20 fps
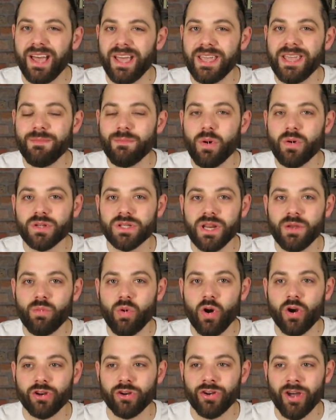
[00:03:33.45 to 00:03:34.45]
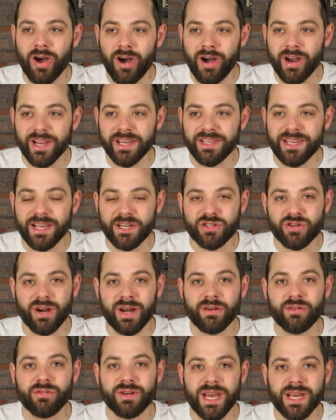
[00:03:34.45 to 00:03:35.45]
He mostly worked in architecture
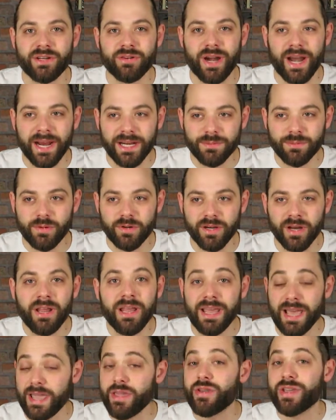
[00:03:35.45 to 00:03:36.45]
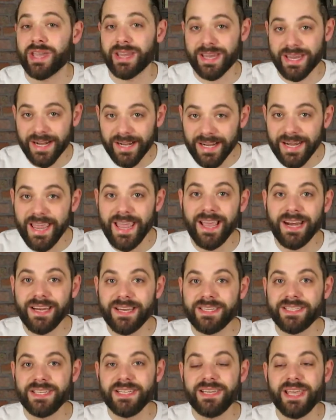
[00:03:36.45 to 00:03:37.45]
and Creator Expert, and you can
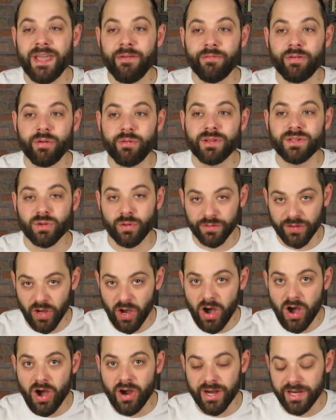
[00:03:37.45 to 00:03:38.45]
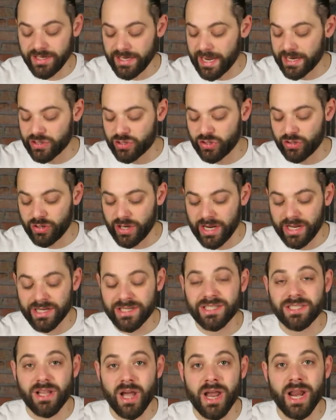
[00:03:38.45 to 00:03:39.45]
clearly see the influence of the architecture
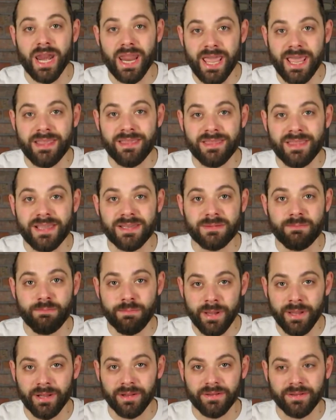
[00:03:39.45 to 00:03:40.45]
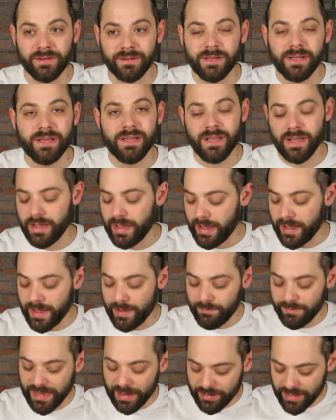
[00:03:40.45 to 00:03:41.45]
style in this build.
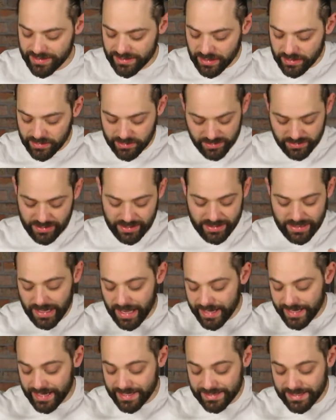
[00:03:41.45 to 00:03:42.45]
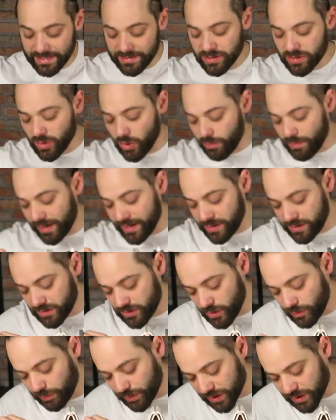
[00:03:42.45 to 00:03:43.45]
There is, like I said, so many
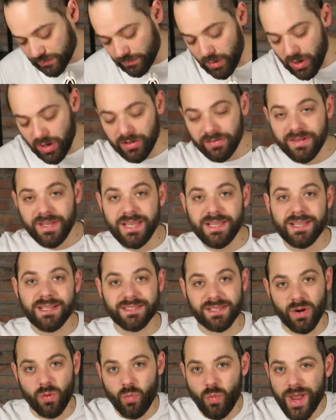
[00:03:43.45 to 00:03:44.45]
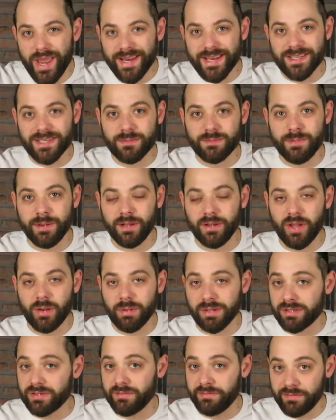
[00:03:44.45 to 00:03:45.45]
super small details, and the way this is built
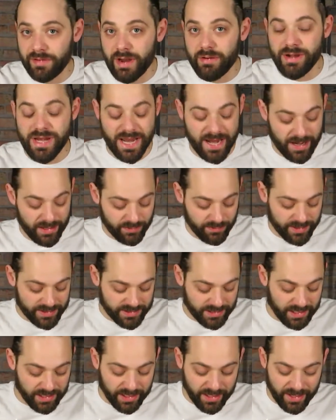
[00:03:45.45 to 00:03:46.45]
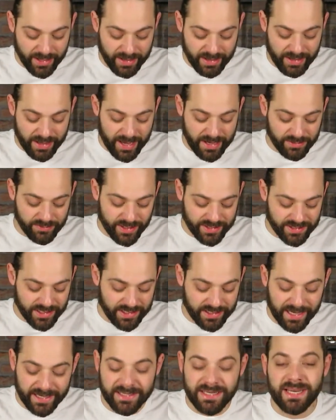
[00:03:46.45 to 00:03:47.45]
up, it's a very interesting
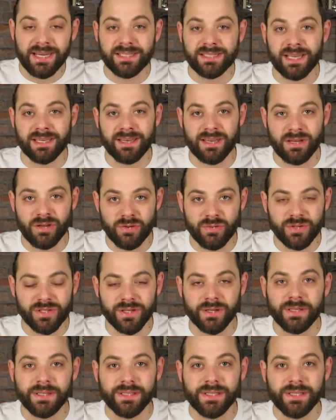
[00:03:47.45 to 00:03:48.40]
techniques that they use.